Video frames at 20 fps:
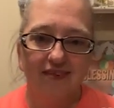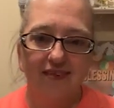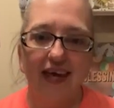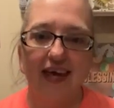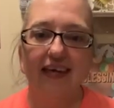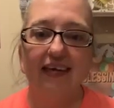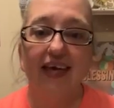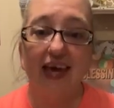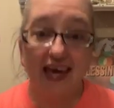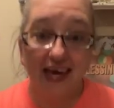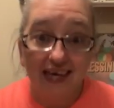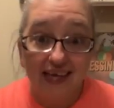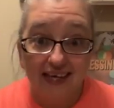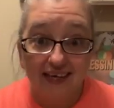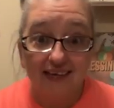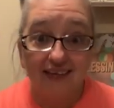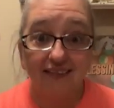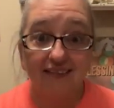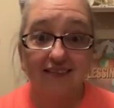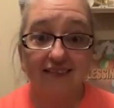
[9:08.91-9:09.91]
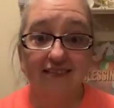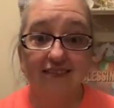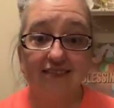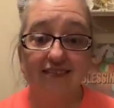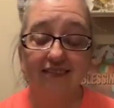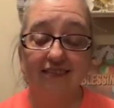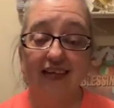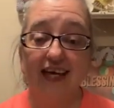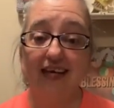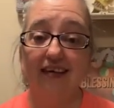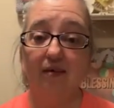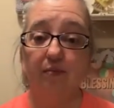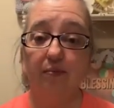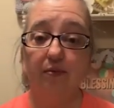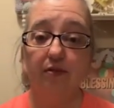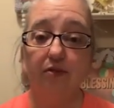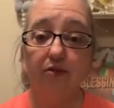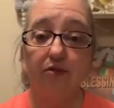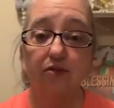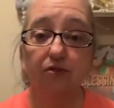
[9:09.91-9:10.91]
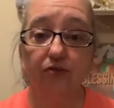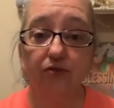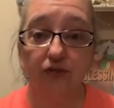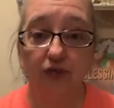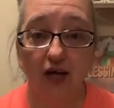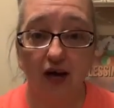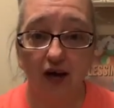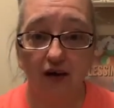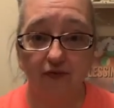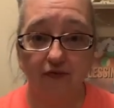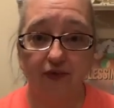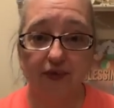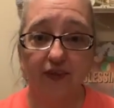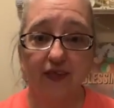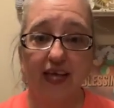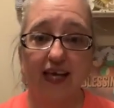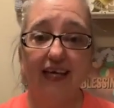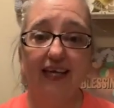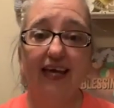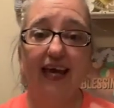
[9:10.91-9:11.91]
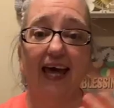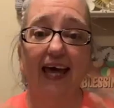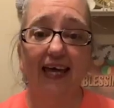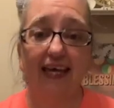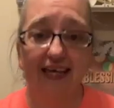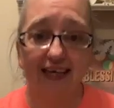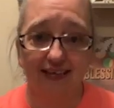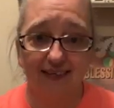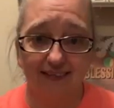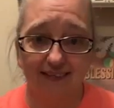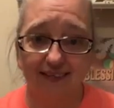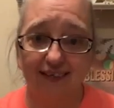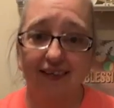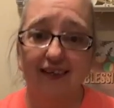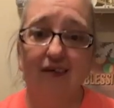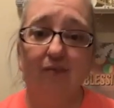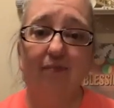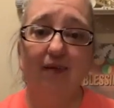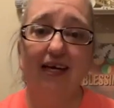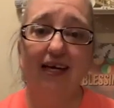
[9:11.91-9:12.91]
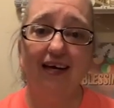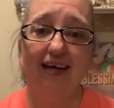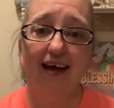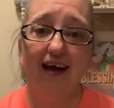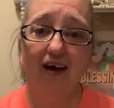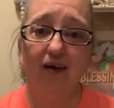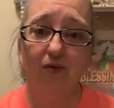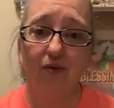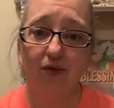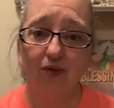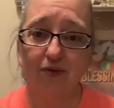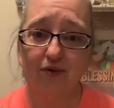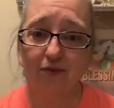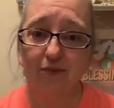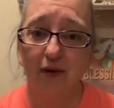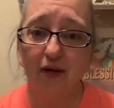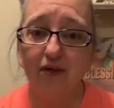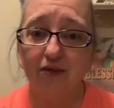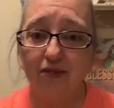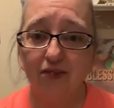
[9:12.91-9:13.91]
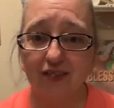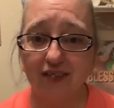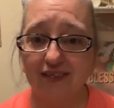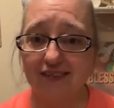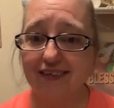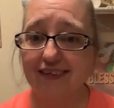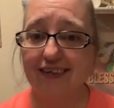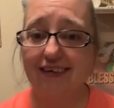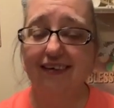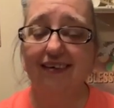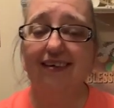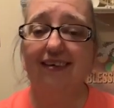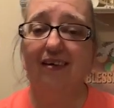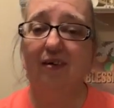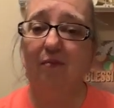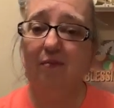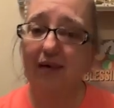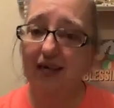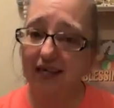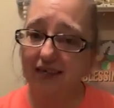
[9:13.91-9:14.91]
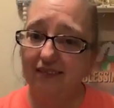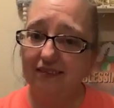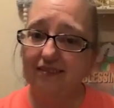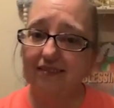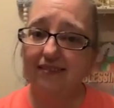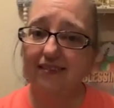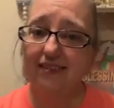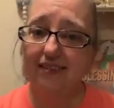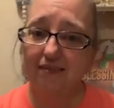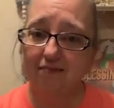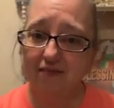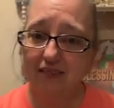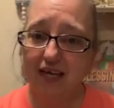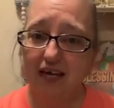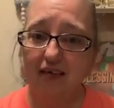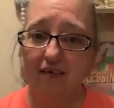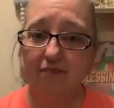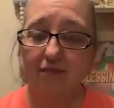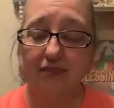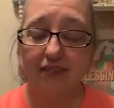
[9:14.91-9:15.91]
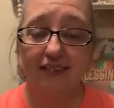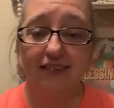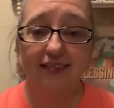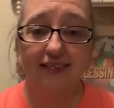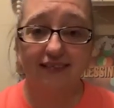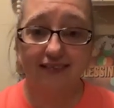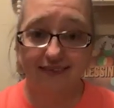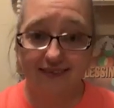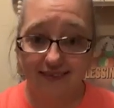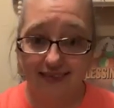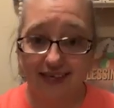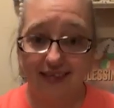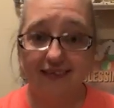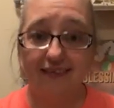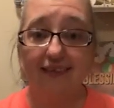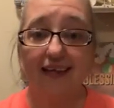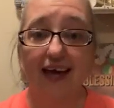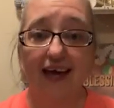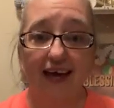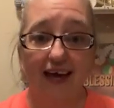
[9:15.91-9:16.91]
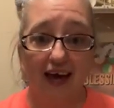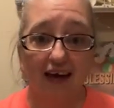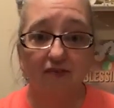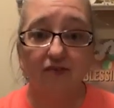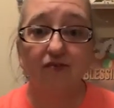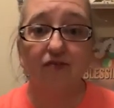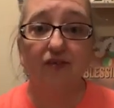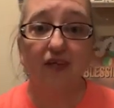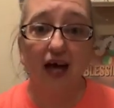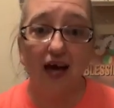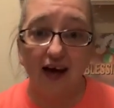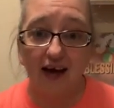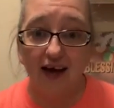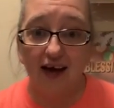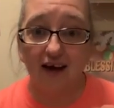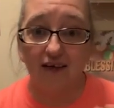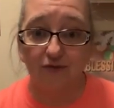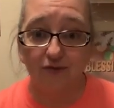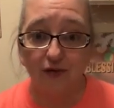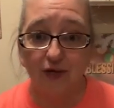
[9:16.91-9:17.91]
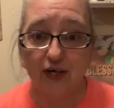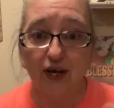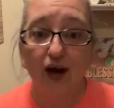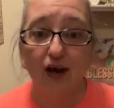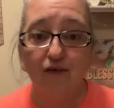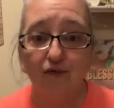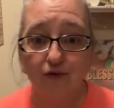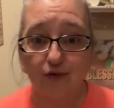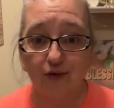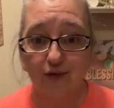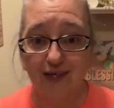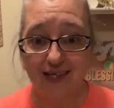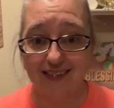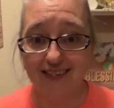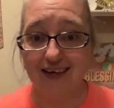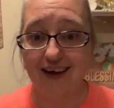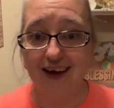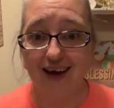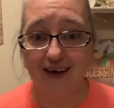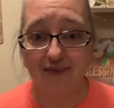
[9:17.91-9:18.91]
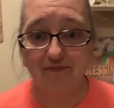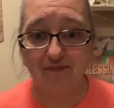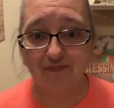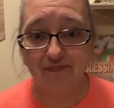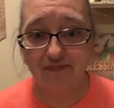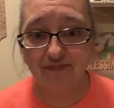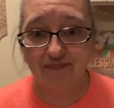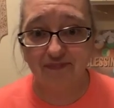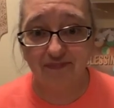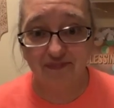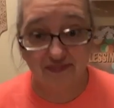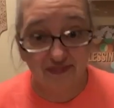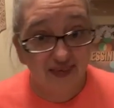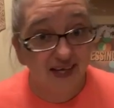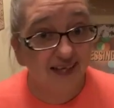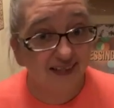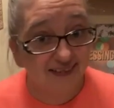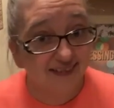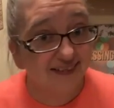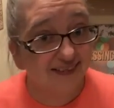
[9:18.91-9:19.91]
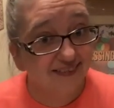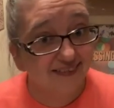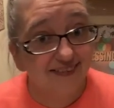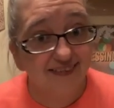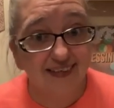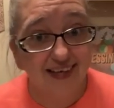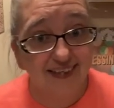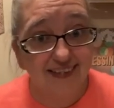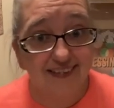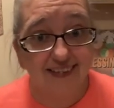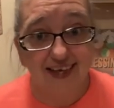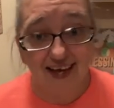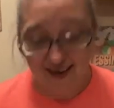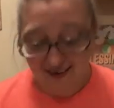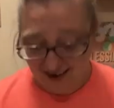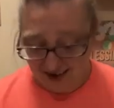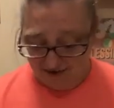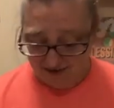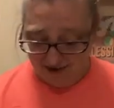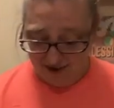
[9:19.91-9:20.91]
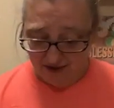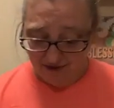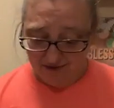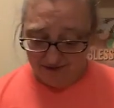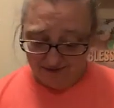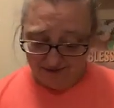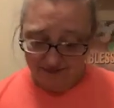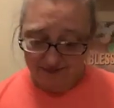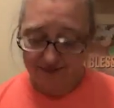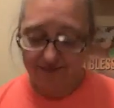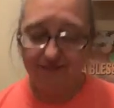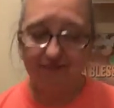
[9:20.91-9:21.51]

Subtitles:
They can push themselves, and they can be an outward person. But sometimes then they have to have recovery time. That's how I feel.